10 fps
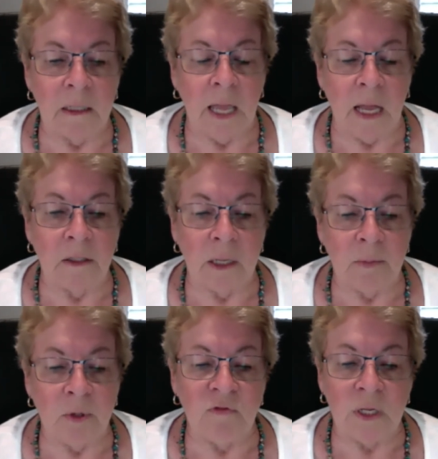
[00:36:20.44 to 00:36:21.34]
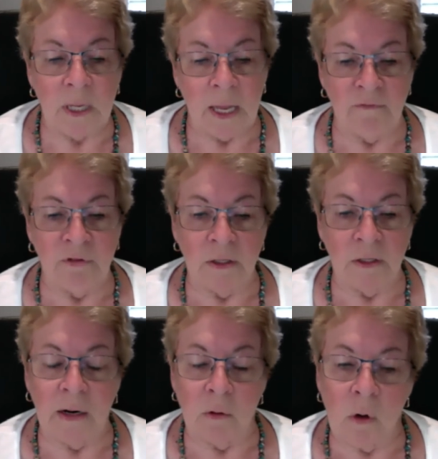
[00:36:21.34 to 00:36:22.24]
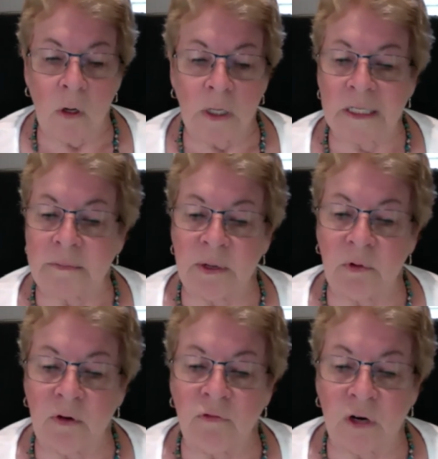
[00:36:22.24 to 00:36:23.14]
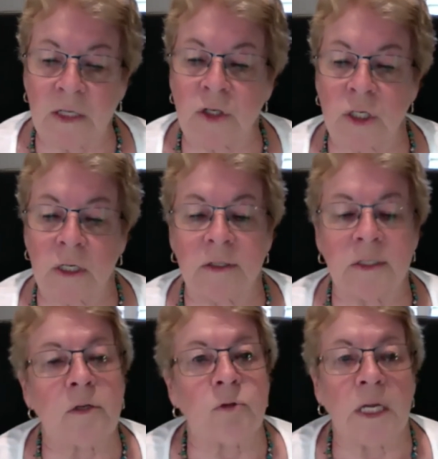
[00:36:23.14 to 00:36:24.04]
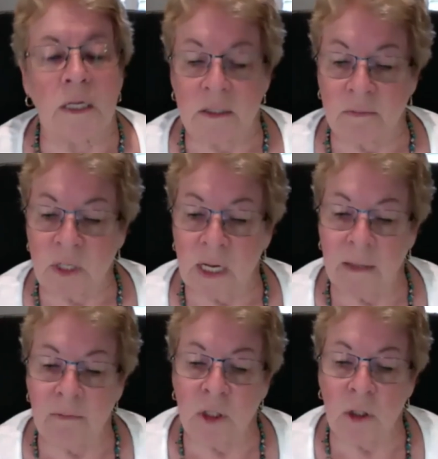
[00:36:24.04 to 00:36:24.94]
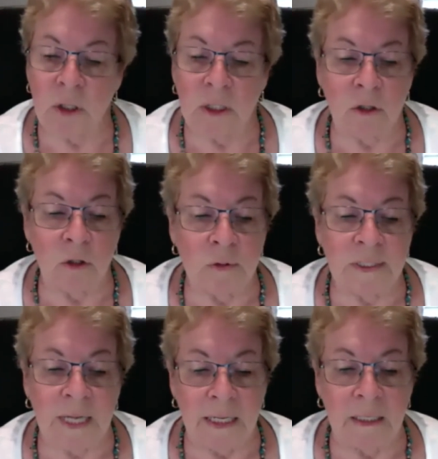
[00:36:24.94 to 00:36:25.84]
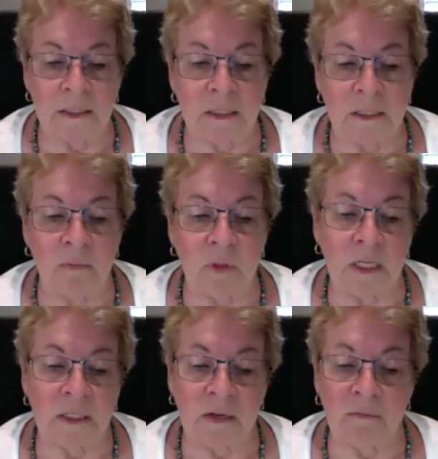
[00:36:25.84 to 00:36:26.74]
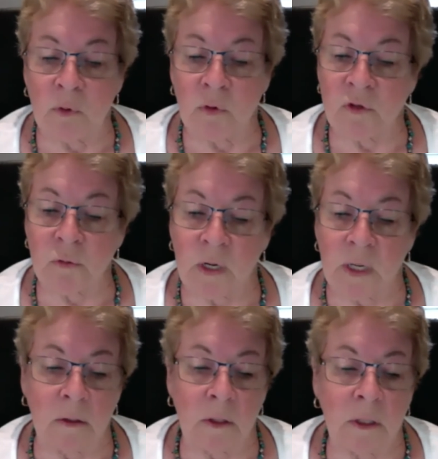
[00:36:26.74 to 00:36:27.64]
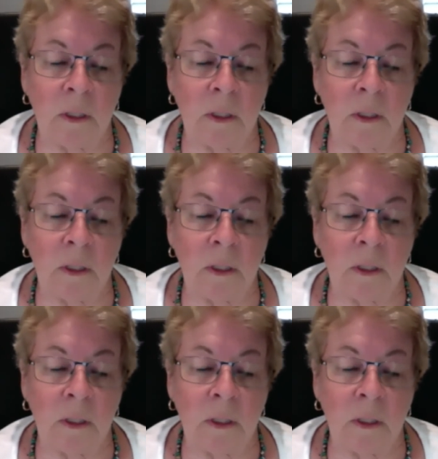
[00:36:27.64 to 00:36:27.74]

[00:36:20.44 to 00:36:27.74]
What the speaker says: LWVFL.org, has been refreshed. So take some time to look at the new site as some things have moved around.